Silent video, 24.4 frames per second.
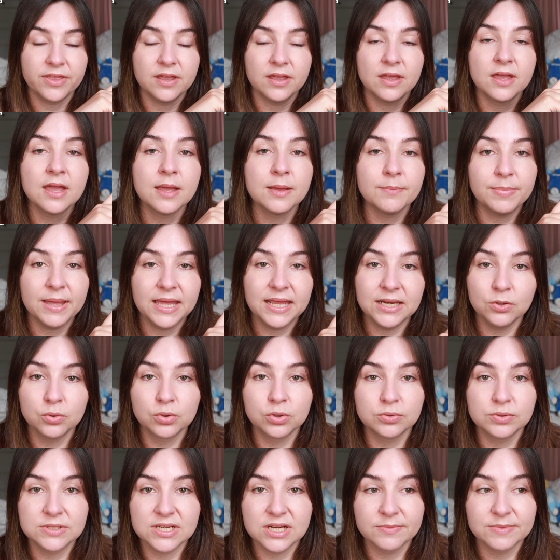the
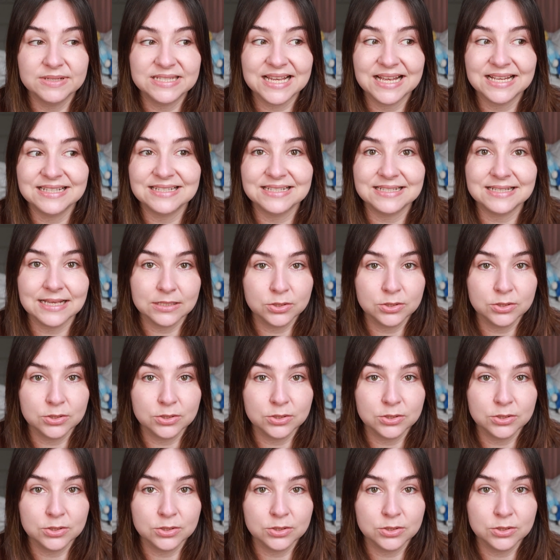perioral dermatitis,